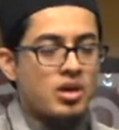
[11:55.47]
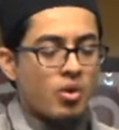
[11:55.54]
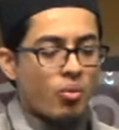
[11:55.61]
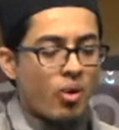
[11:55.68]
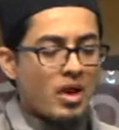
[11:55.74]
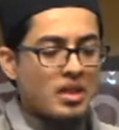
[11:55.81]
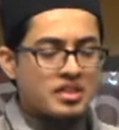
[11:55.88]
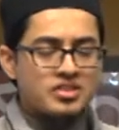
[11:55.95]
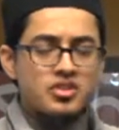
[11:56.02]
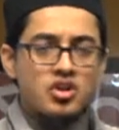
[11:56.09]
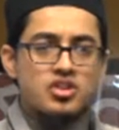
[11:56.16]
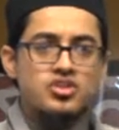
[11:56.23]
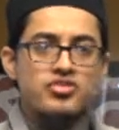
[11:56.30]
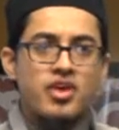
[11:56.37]
While he
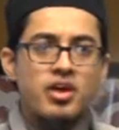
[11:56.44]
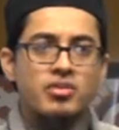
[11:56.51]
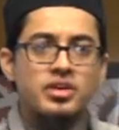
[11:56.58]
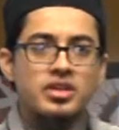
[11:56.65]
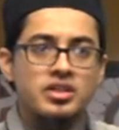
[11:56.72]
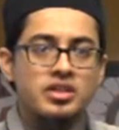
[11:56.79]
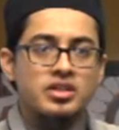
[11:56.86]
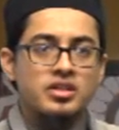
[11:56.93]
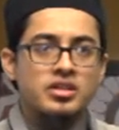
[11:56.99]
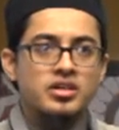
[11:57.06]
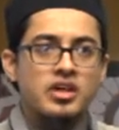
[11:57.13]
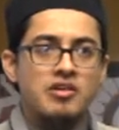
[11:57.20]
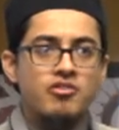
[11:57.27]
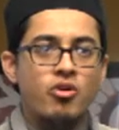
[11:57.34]
starts drowning,
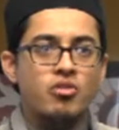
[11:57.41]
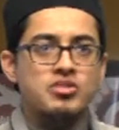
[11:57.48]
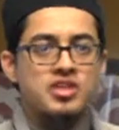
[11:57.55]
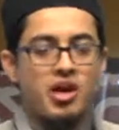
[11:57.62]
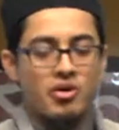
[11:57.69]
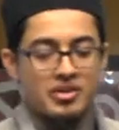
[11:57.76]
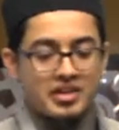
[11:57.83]
of course now